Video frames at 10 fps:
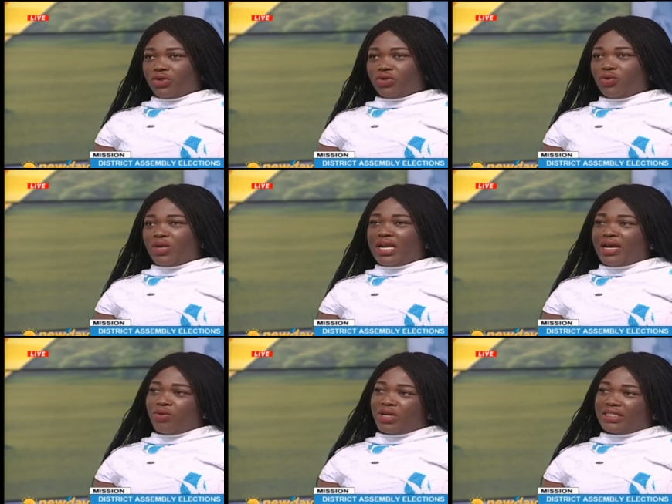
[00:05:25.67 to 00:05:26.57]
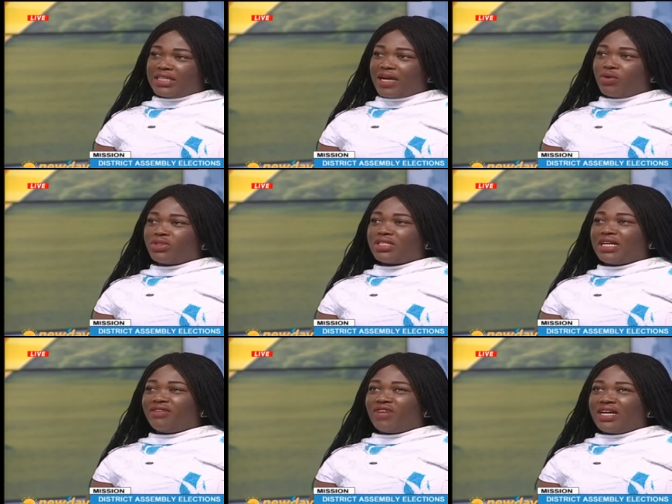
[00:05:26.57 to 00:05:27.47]
So when I went, I was
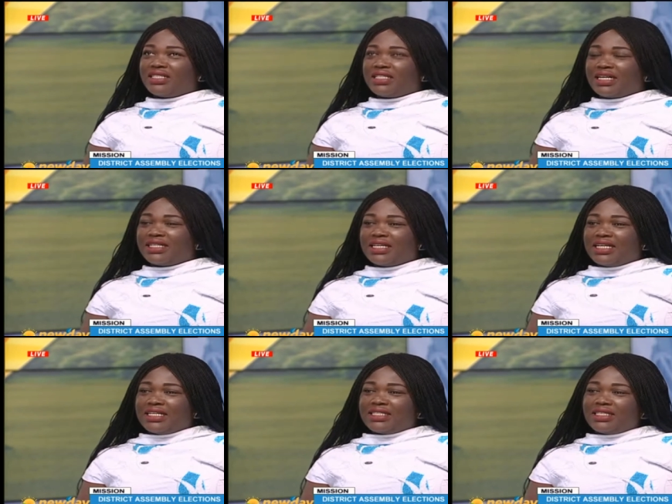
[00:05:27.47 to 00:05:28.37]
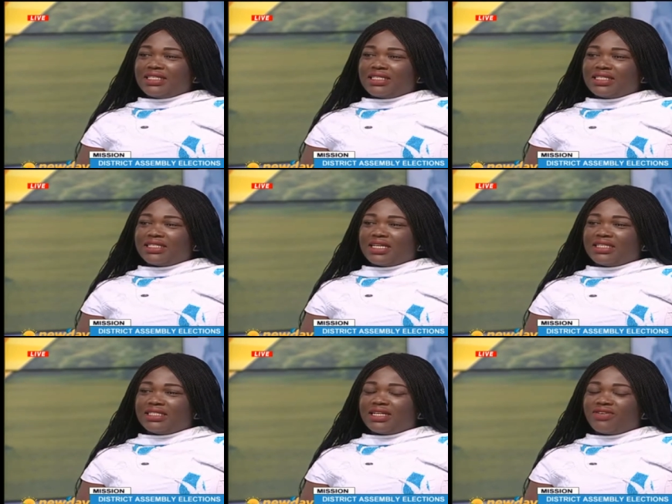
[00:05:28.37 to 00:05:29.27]
advised that since it's
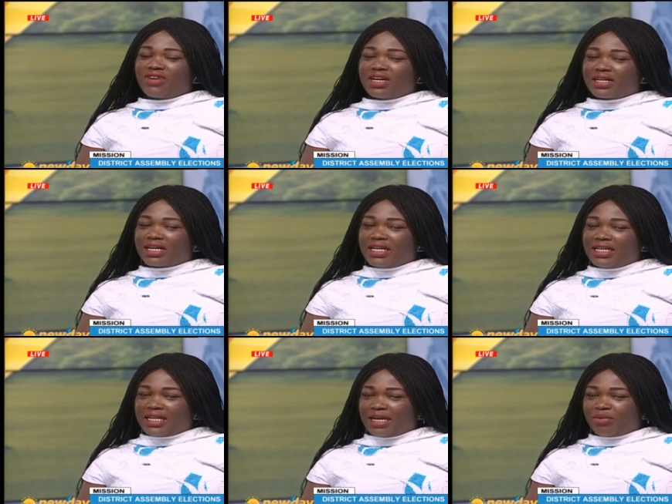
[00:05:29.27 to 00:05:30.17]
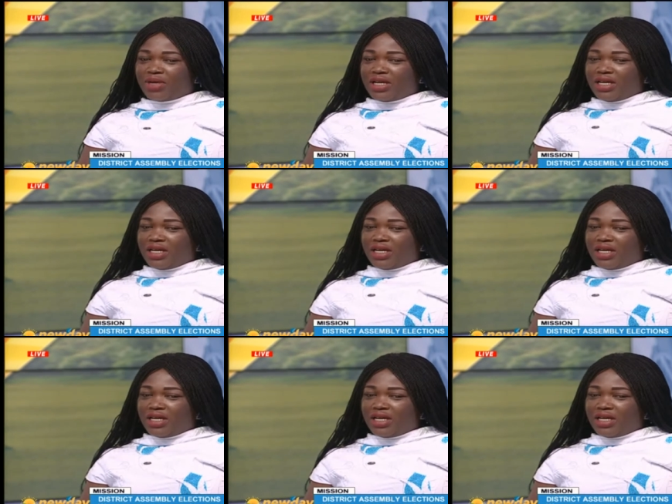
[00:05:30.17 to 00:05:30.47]
a general cleanup,